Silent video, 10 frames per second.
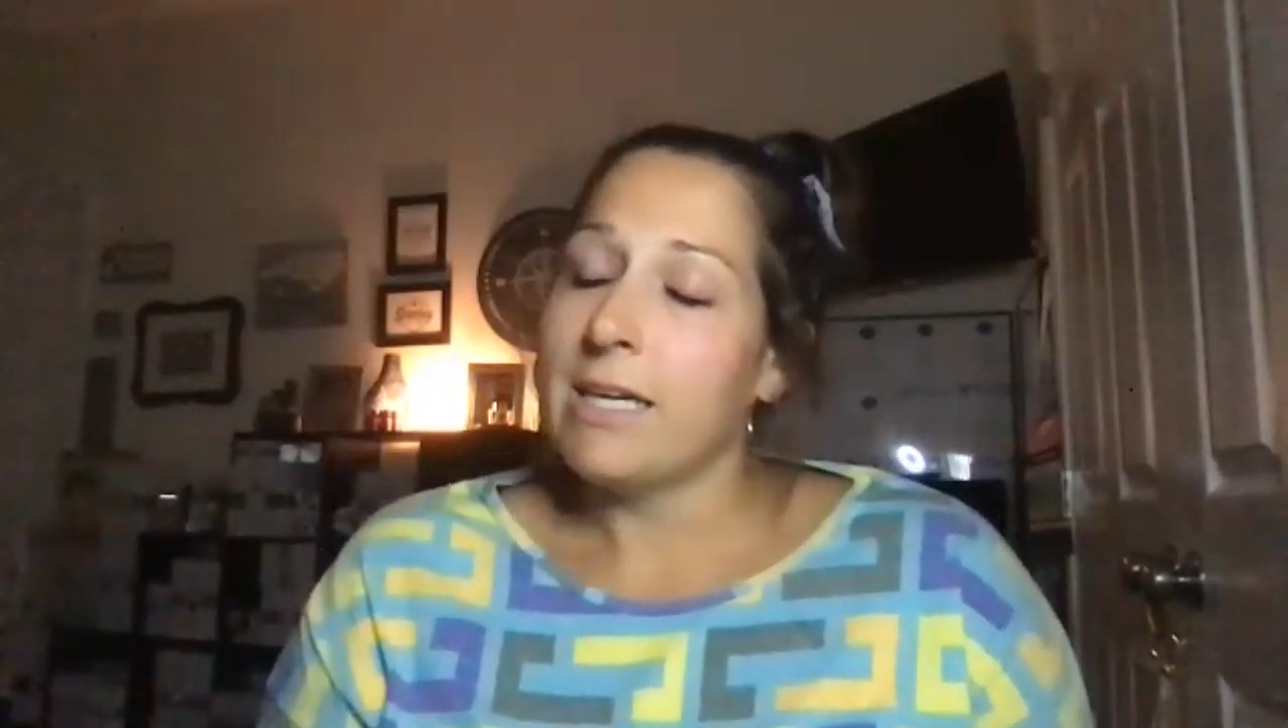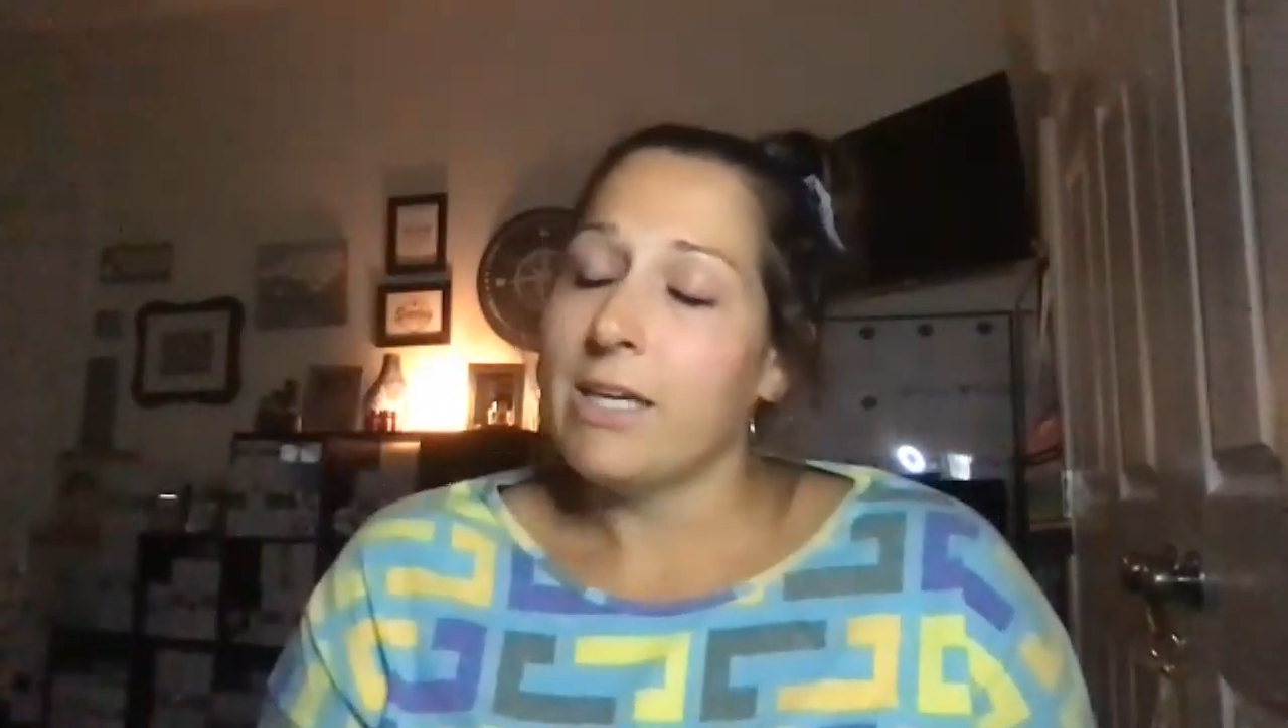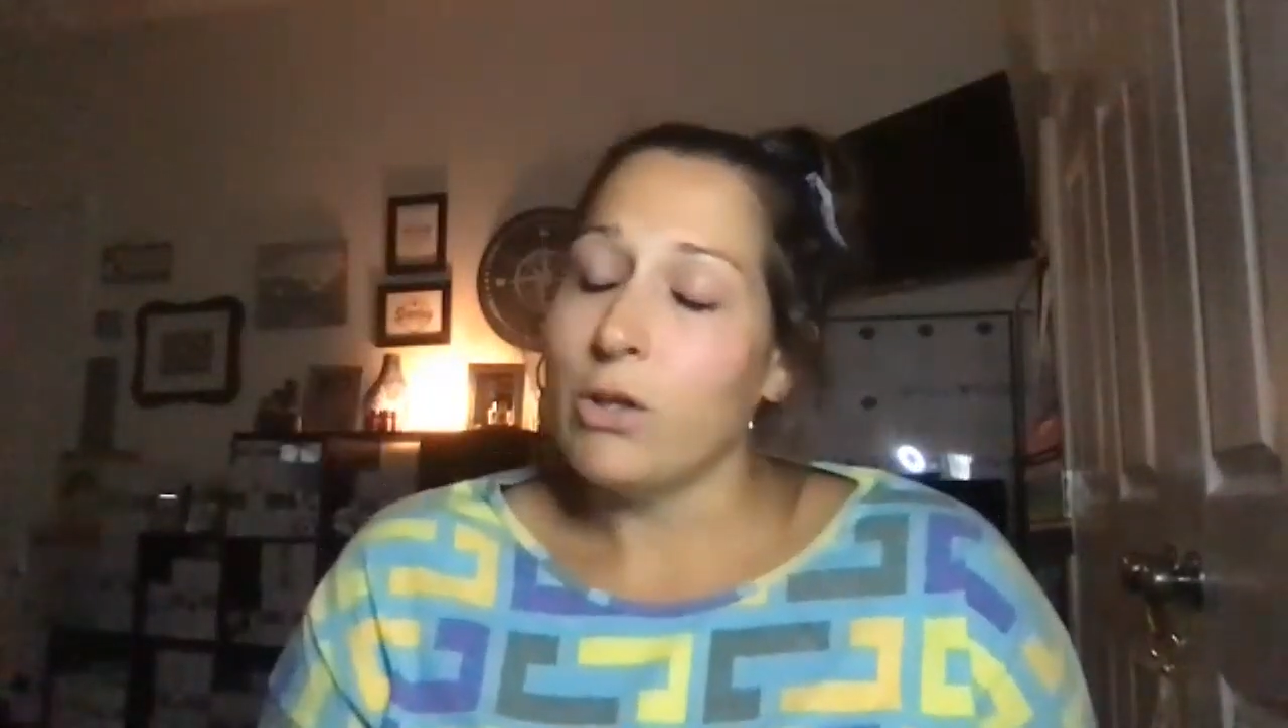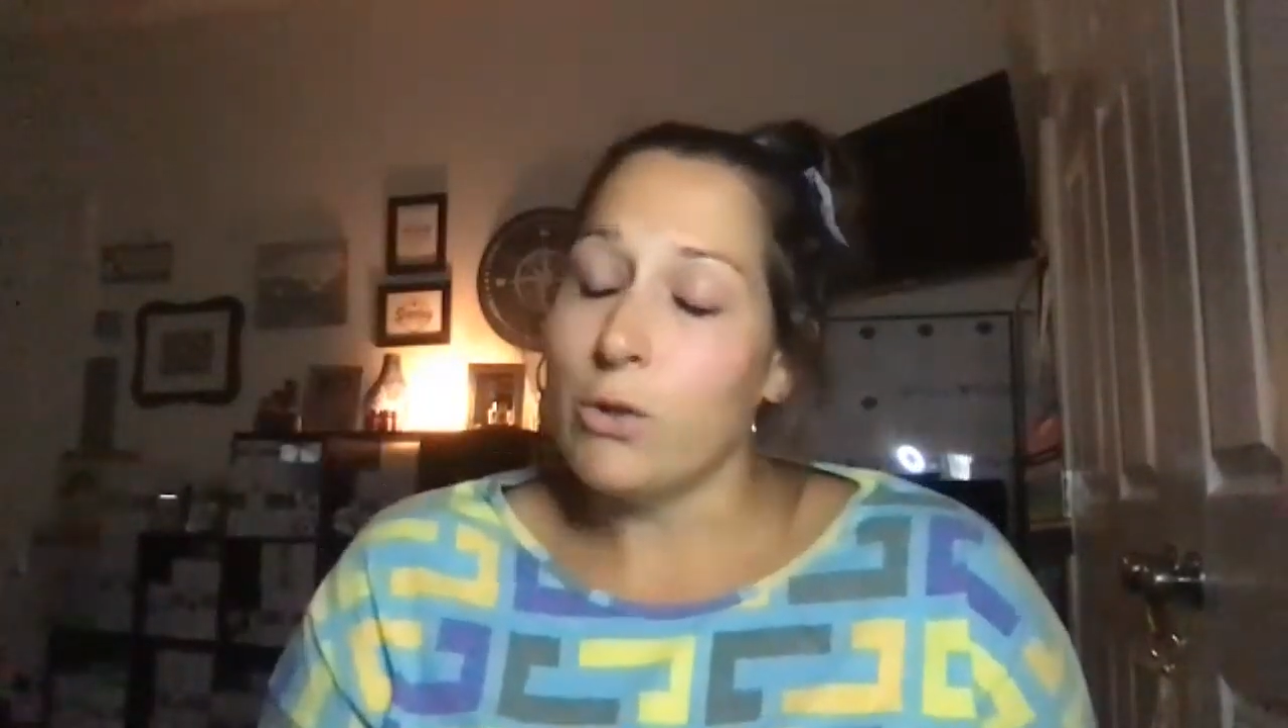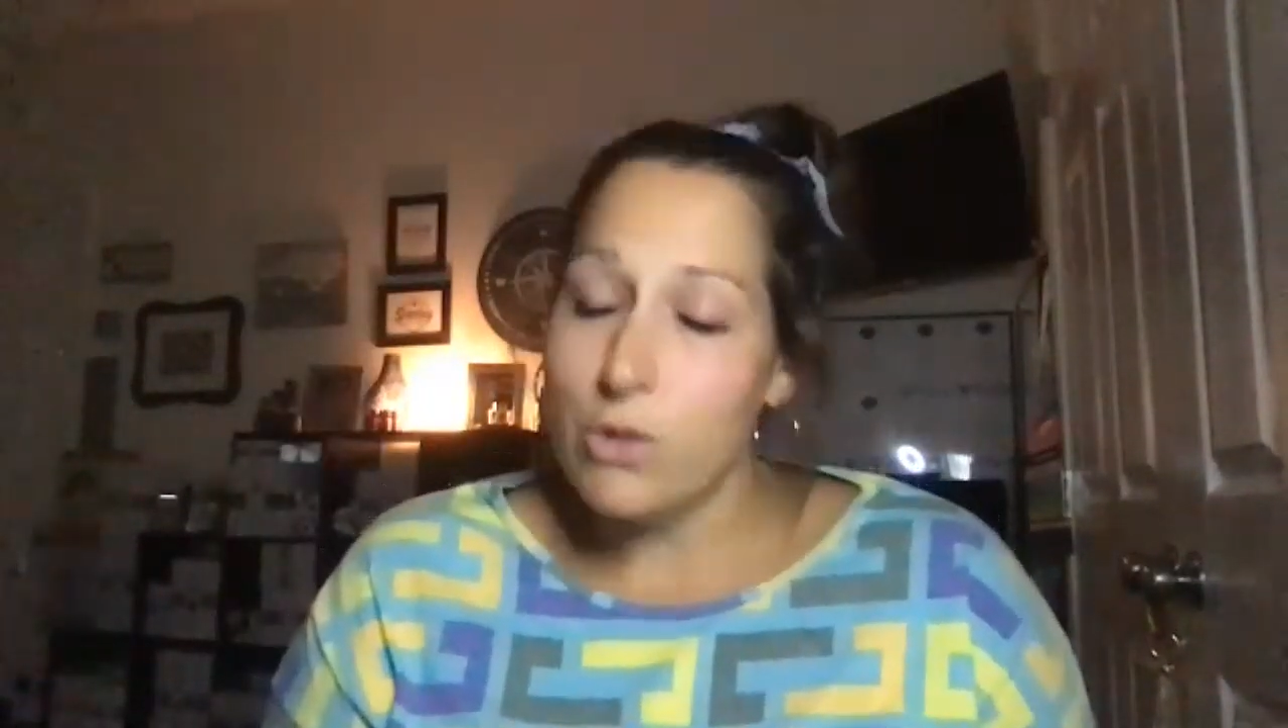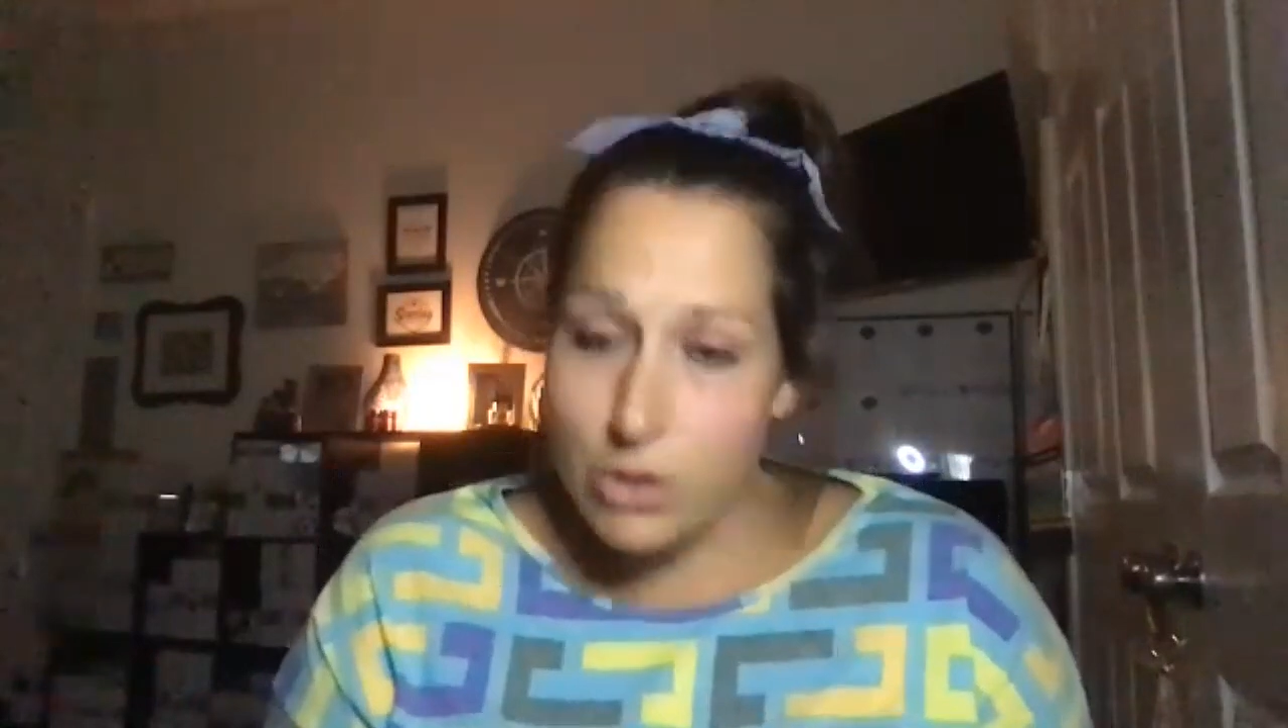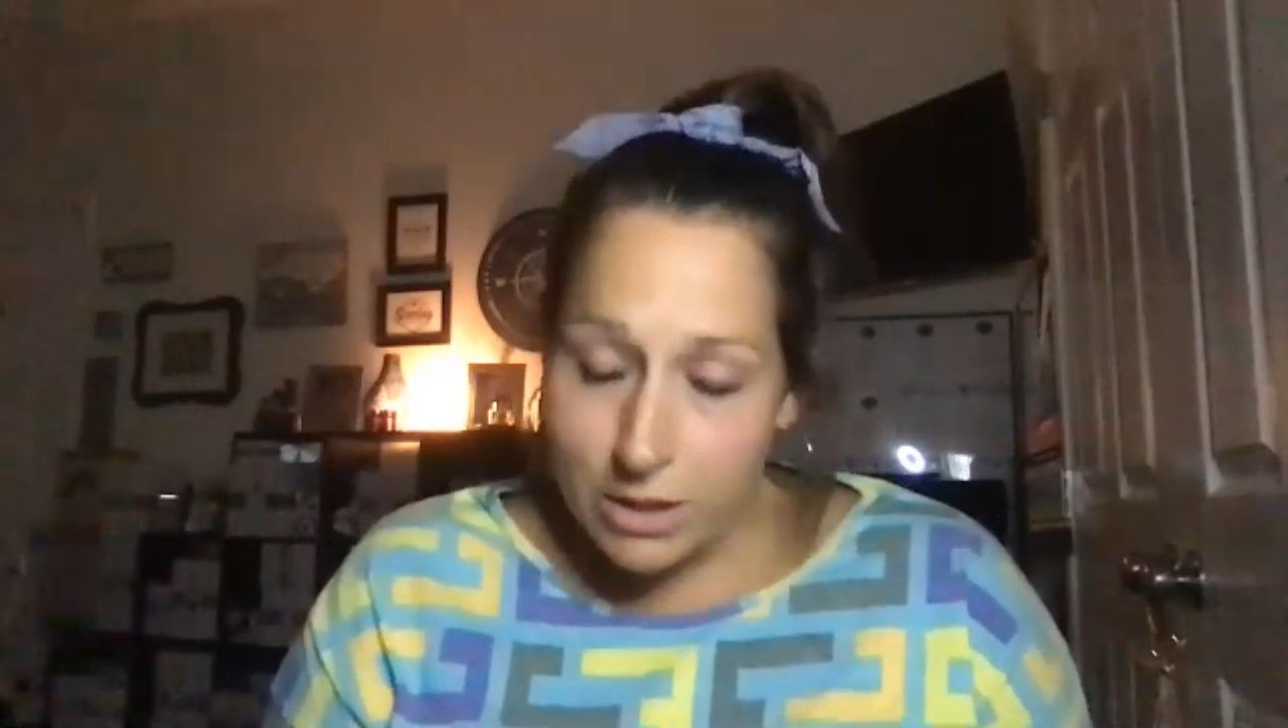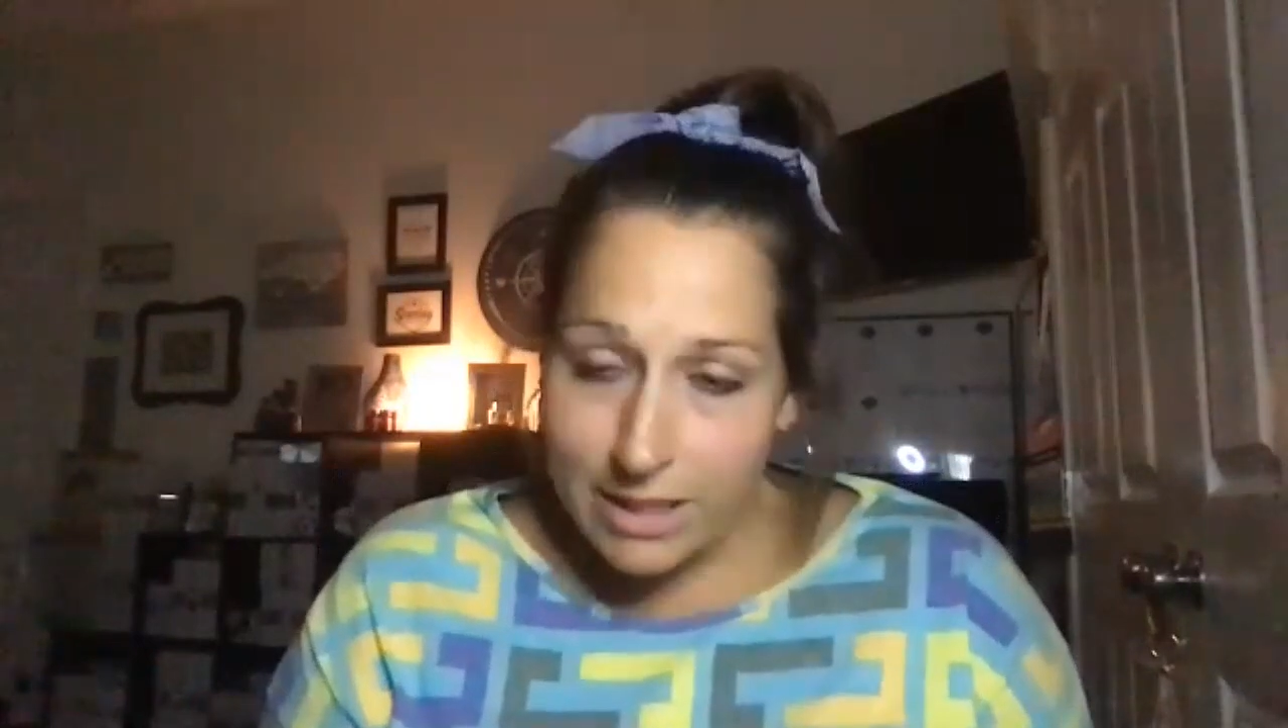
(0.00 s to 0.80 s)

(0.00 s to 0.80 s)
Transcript: You should